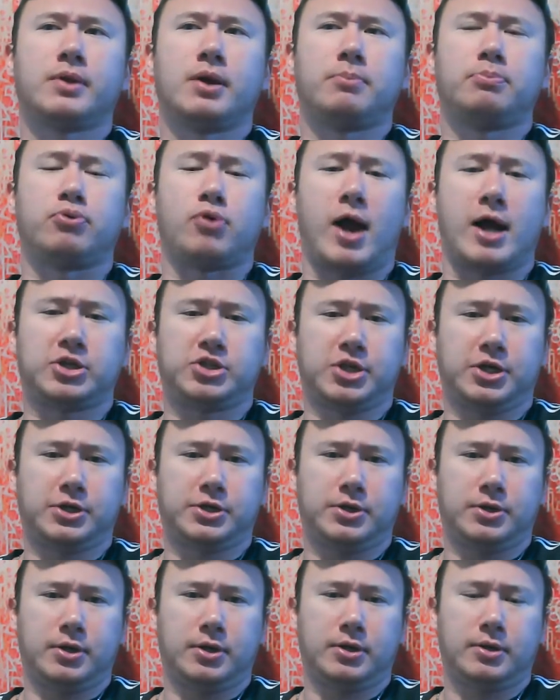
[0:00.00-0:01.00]

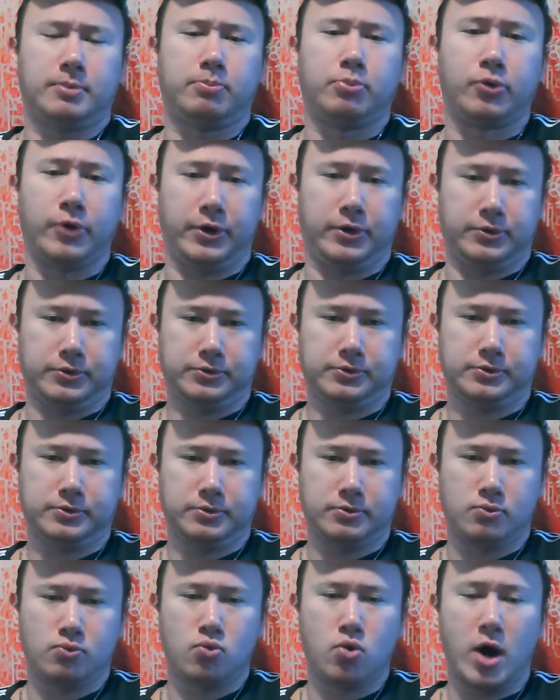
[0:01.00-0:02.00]
project pointers.
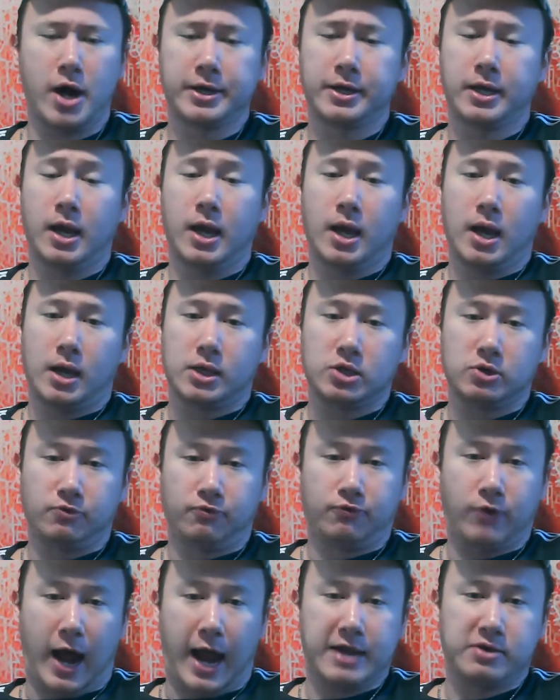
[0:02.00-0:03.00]
One, you
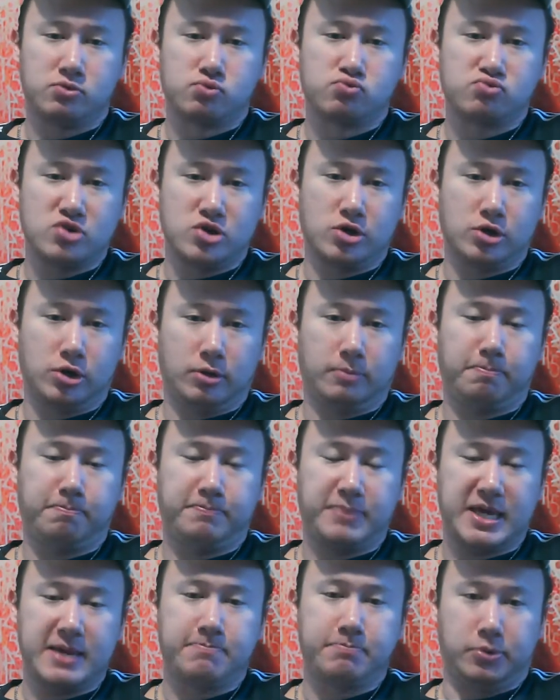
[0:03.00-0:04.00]
find real
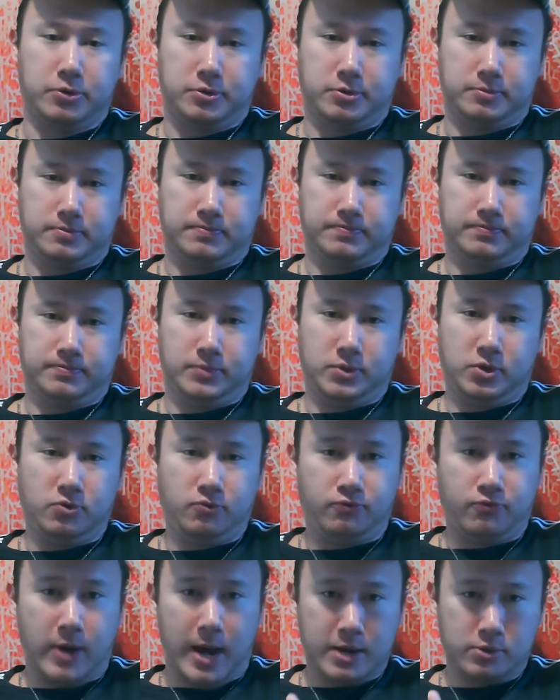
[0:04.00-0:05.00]
people. You
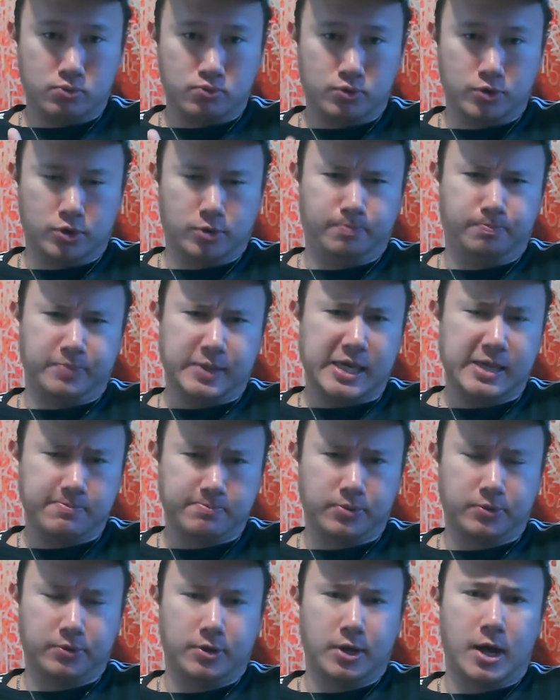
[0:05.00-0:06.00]
find real
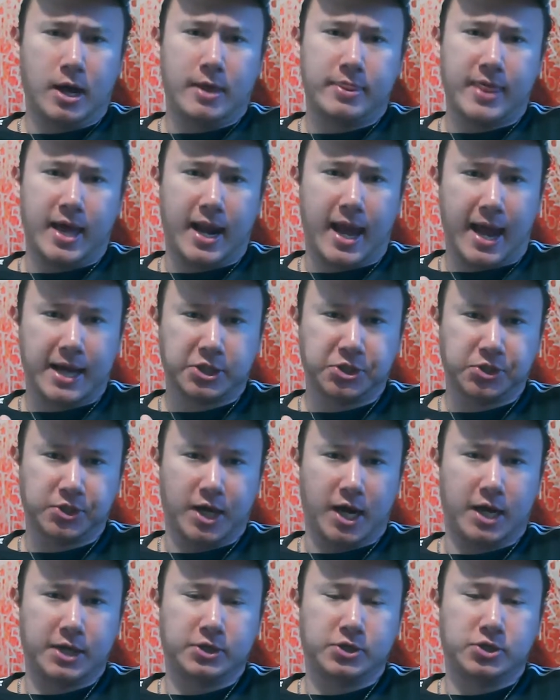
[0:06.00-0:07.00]
people that
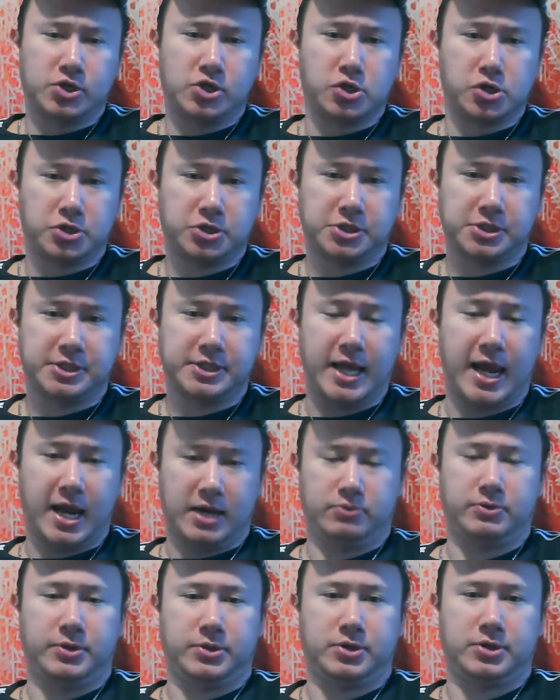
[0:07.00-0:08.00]
actually
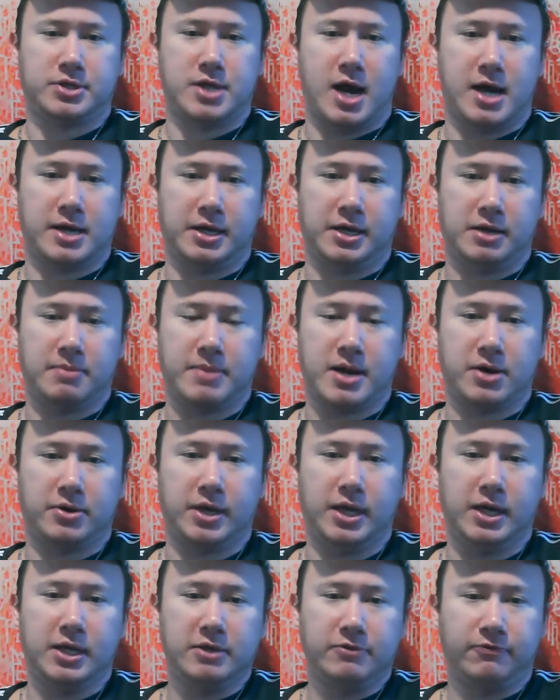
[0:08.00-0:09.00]
understand what they're talking
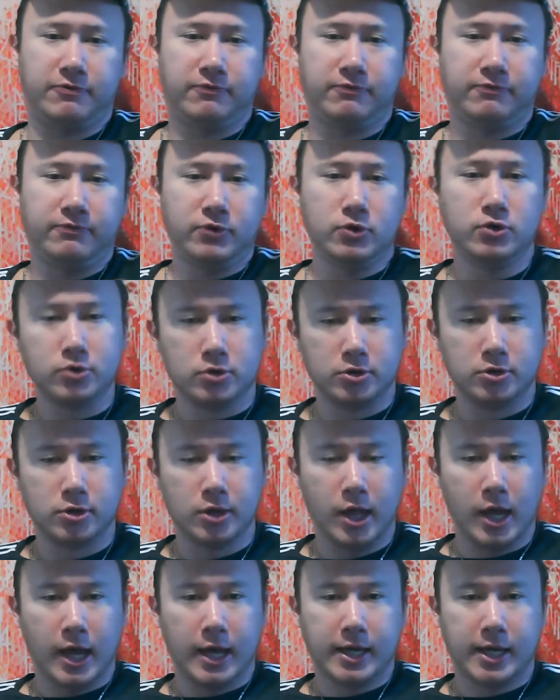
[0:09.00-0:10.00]
about. Any
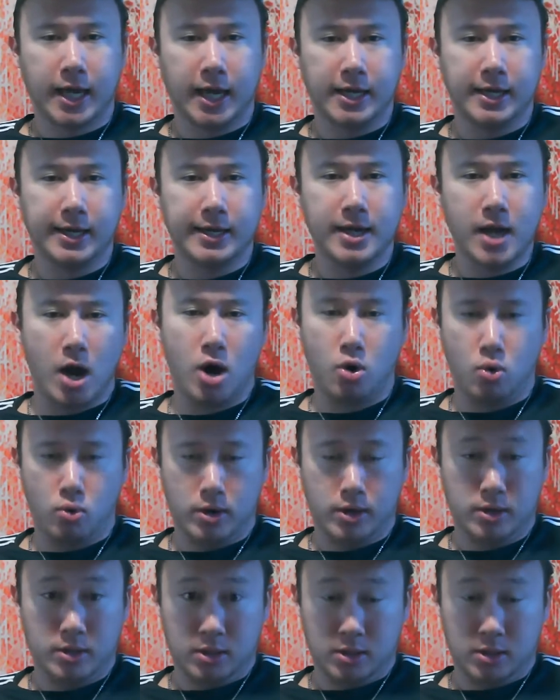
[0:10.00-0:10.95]
fool can know,